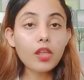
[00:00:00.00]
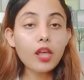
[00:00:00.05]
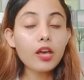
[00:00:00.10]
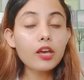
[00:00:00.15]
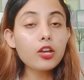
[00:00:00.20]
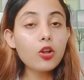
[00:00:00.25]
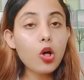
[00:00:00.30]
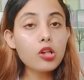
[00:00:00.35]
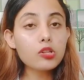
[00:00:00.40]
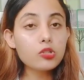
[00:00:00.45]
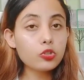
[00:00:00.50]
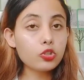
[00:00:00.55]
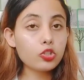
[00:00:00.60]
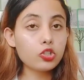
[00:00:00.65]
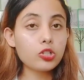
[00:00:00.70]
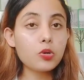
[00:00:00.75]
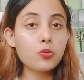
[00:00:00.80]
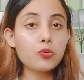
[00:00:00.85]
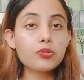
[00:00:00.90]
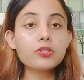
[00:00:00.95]
It also
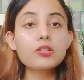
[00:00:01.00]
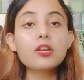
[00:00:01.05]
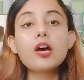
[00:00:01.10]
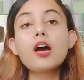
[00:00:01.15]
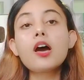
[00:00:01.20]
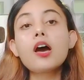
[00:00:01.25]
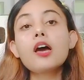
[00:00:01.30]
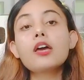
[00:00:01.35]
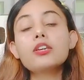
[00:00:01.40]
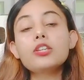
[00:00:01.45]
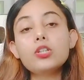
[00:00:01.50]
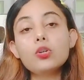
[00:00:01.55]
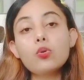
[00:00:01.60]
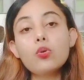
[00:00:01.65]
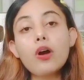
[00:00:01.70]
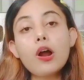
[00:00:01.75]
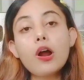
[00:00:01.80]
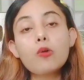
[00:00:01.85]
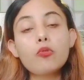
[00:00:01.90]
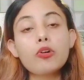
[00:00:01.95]
shows you
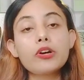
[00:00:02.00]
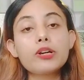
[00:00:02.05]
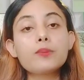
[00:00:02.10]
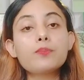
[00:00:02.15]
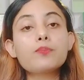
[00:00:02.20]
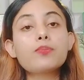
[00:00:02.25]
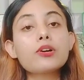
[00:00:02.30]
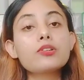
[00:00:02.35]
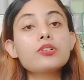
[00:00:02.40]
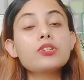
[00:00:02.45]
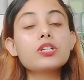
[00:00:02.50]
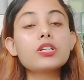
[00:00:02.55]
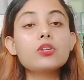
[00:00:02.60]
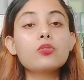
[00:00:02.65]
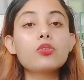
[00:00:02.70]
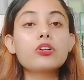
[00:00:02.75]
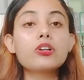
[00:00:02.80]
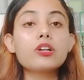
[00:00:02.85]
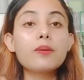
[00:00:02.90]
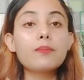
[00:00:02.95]
are very
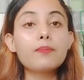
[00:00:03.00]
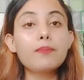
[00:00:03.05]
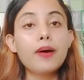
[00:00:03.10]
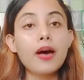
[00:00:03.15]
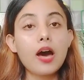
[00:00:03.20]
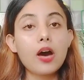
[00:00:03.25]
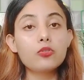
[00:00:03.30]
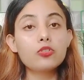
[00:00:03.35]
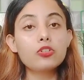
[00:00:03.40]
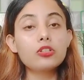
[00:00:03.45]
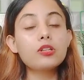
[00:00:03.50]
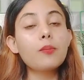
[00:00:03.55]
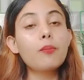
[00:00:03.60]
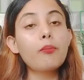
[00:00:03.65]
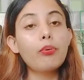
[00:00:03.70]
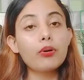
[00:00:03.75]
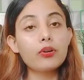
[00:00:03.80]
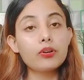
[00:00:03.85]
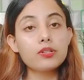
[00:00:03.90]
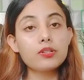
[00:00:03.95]
particular about the
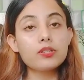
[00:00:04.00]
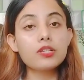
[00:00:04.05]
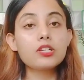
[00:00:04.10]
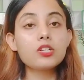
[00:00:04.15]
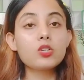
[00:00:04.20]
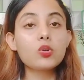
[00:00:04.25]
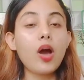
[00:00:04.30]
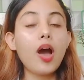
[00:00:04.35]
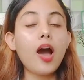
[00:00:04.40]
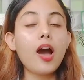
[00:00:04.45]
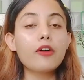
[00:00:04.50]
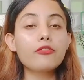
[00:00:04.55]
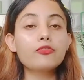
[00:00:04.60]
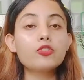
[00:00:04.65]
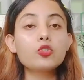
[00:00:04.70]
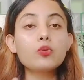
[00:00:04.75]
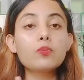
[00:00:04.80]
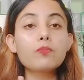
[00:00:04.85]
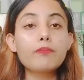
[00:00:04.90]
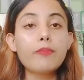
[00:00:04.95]
person you have to
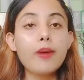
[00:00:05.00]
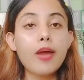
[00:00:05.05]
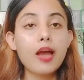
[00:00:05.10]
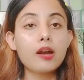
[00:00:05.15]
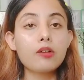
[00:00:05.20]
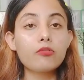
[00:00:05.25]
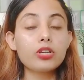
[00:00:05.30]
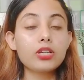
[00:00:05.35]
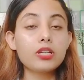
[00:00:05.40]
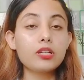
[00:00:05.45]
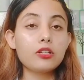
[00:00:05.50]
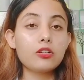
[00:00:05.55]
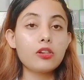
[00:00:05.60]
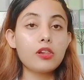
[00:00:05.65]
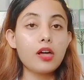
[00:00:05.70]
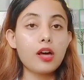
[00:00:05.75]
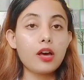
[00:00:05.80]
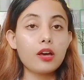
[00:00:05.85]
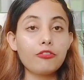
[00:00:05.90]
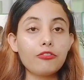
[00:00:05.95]
marry in your
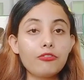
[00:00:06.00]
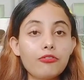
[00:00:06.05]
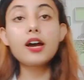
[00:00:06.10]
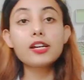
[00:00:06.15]
life.